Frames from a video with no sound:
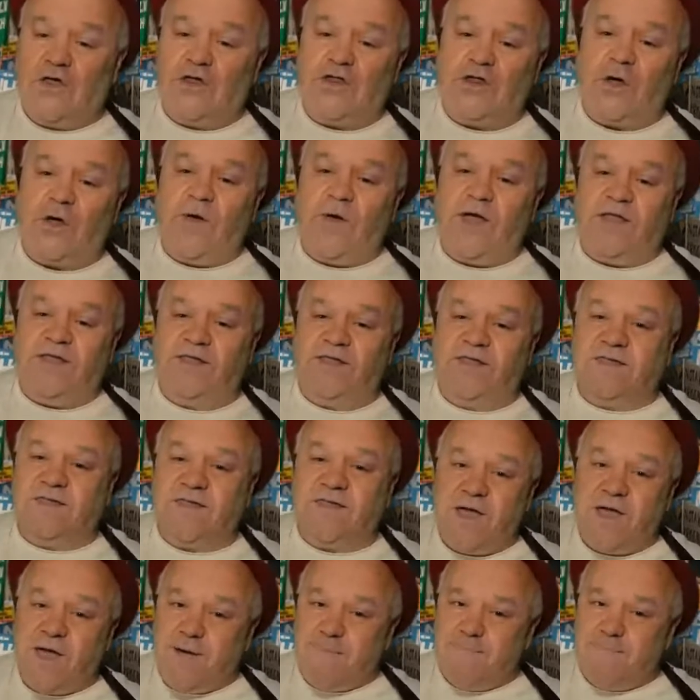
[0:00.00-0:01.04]
So it's
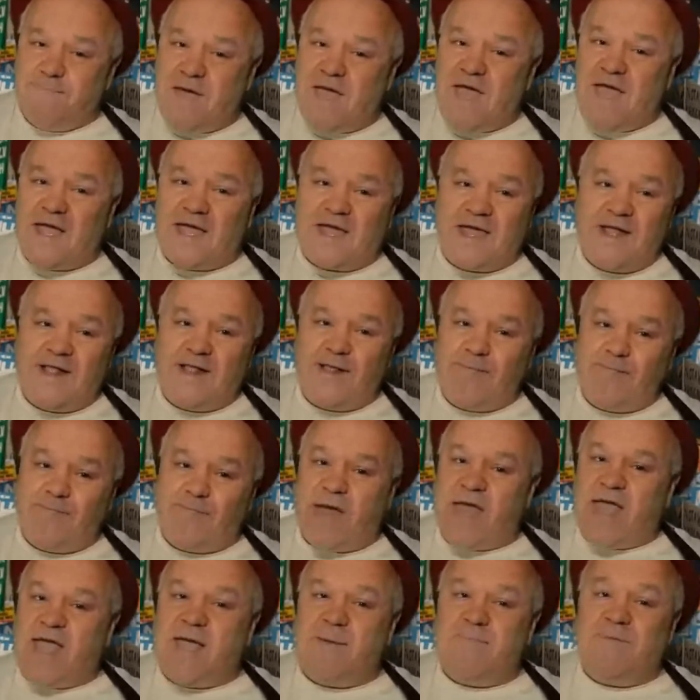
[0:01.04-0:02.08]
making
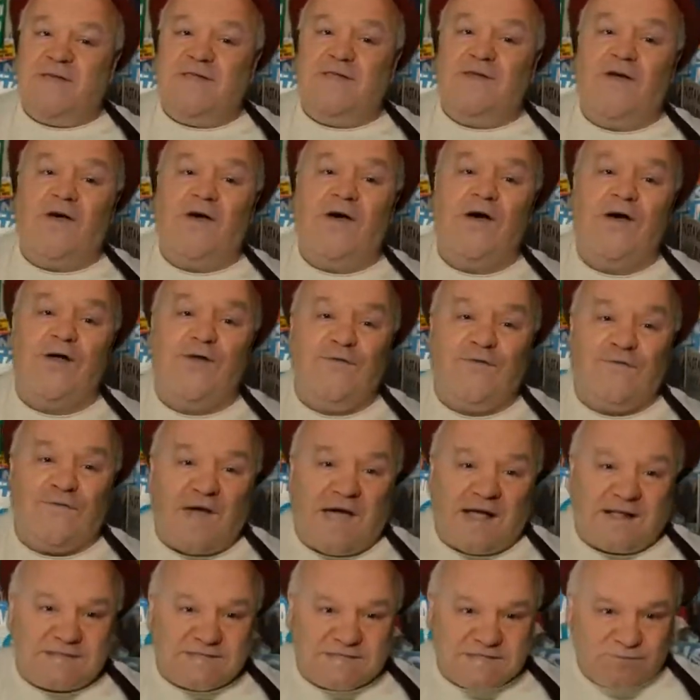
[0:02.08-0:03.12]
babies on
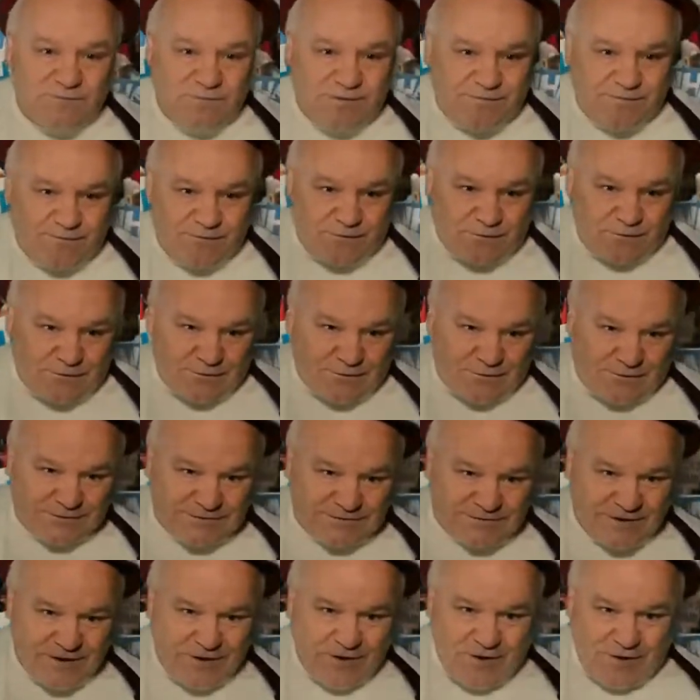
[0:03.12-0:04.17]
factory
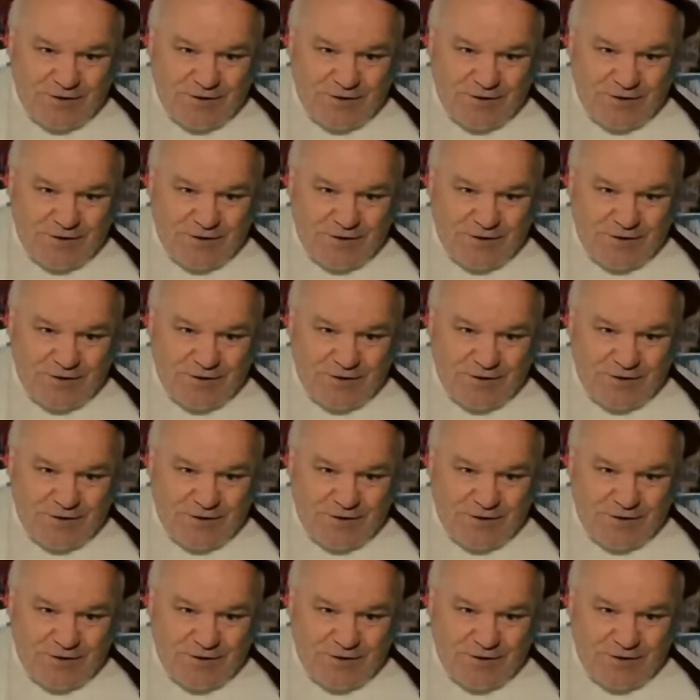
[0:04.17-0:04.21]
floors